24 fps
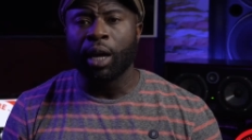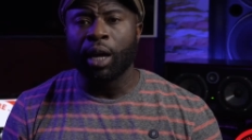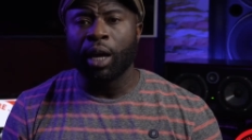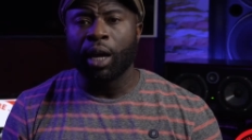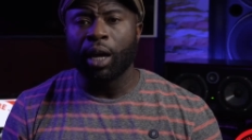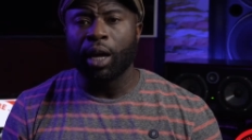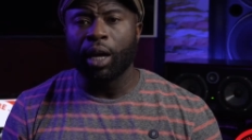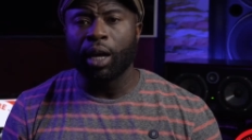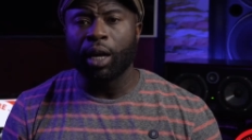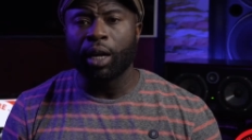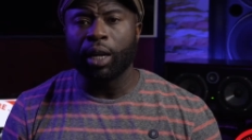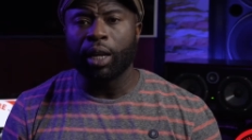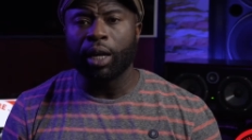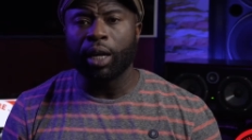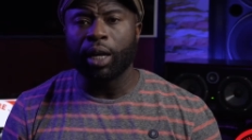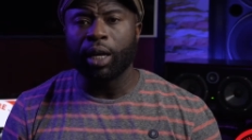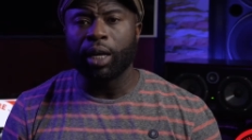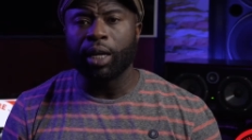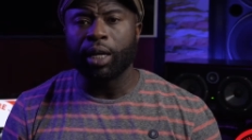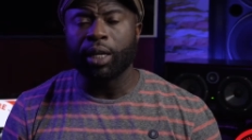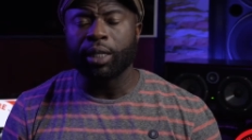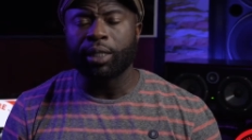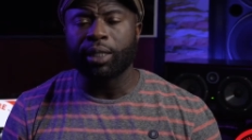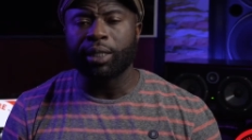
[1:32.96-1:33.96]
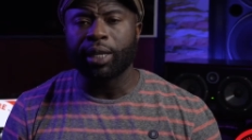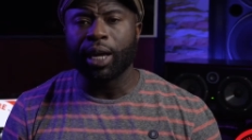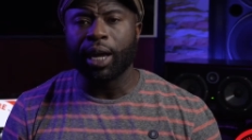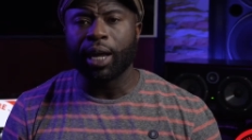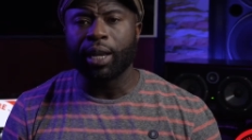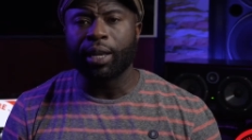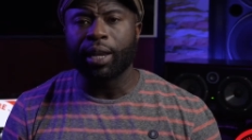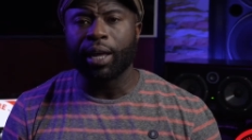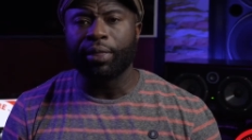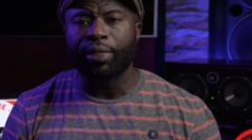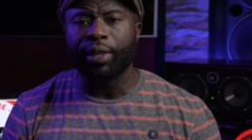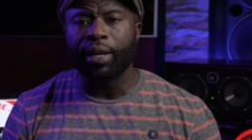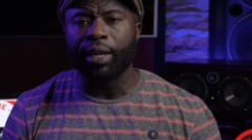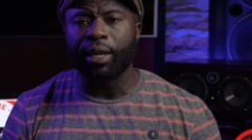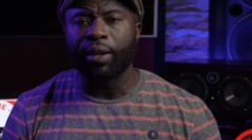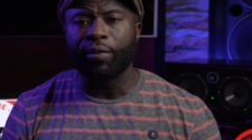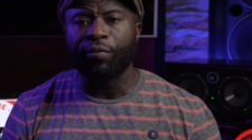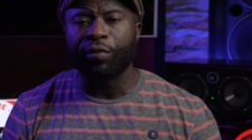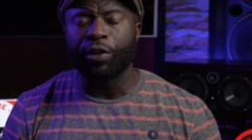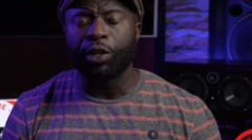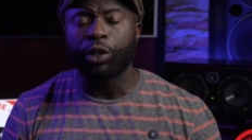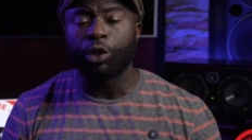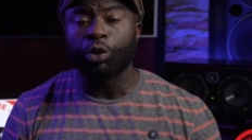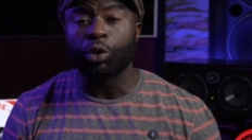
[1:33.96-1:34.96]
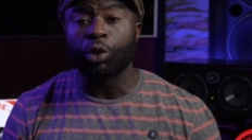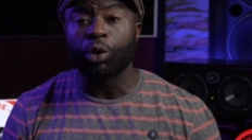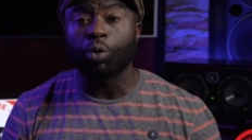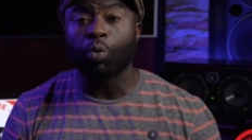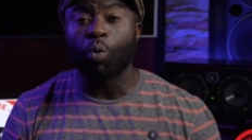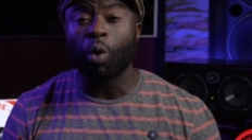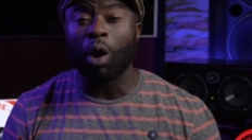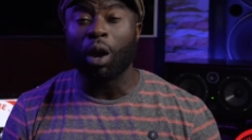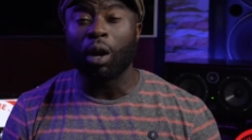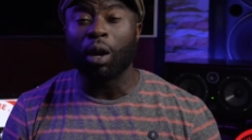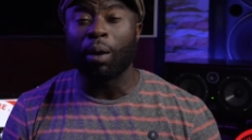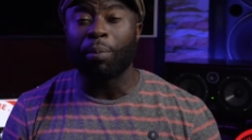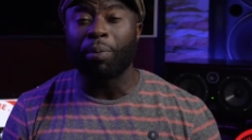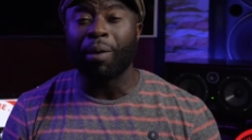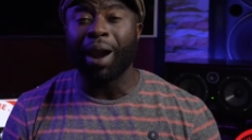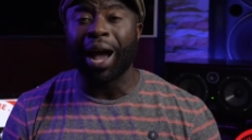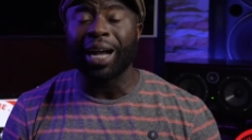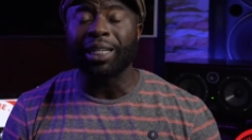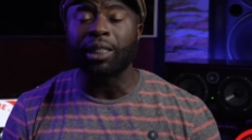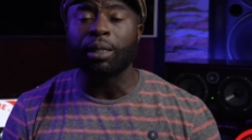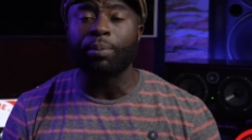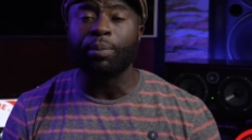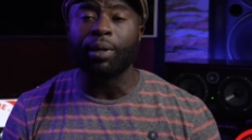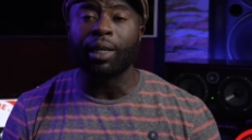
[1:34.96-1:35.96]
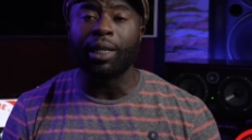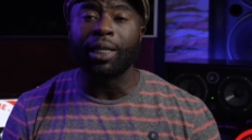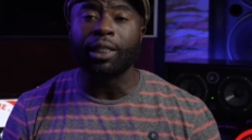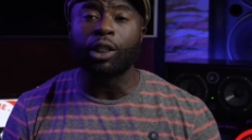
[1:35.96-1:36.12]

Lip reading: it is said that the individuals want approximately